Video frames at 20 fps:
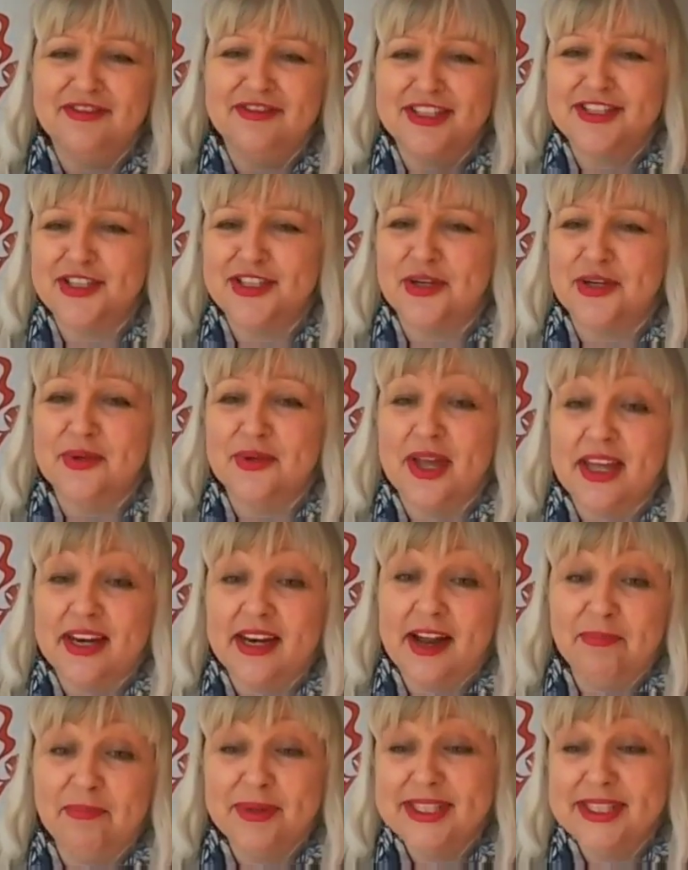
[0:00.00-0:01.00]
to do in
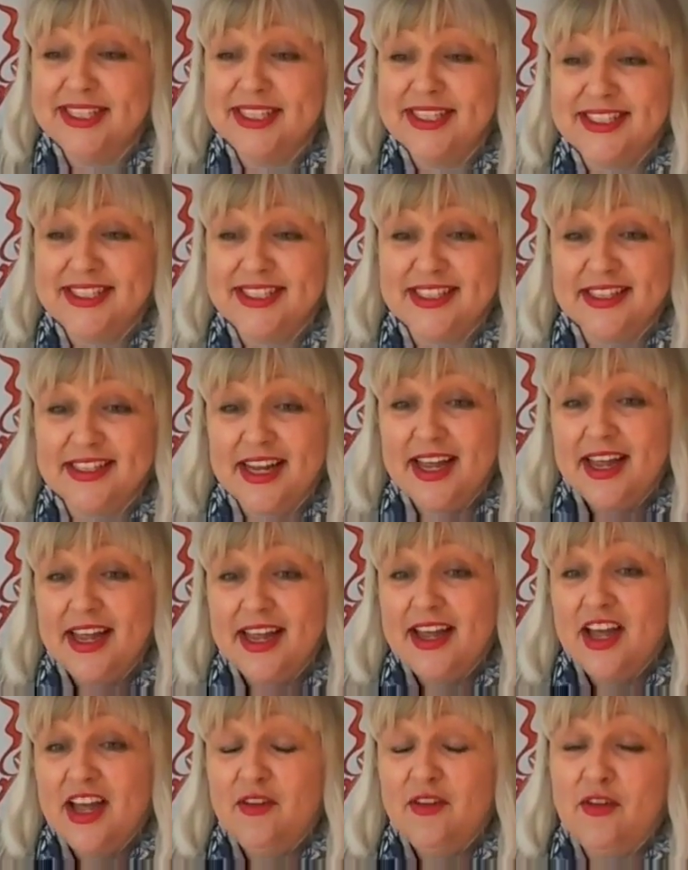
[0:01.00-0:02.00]
our business and
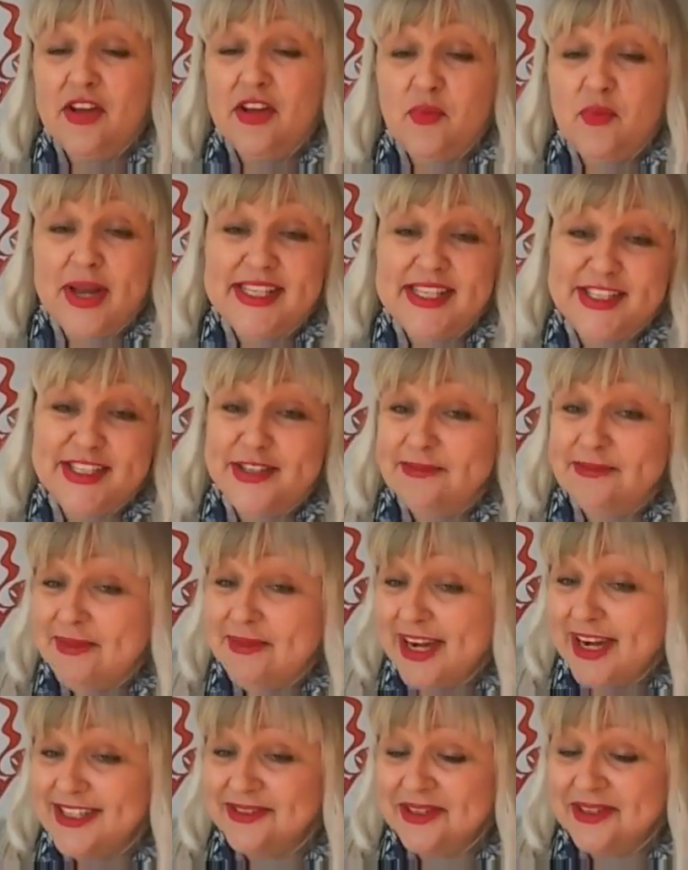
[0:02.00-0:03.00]
find ways to earn
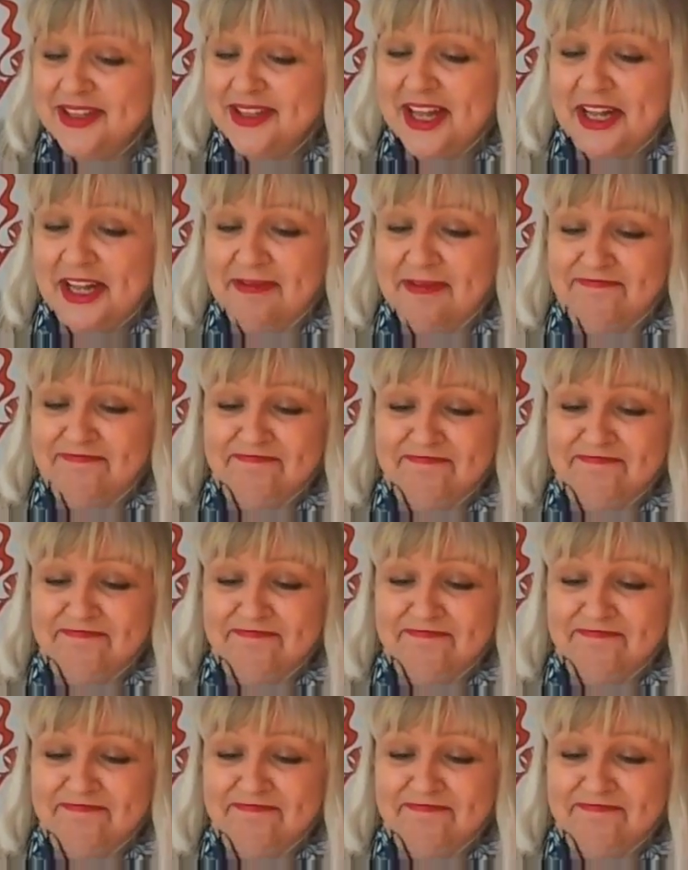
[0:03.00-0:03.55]
money doing that.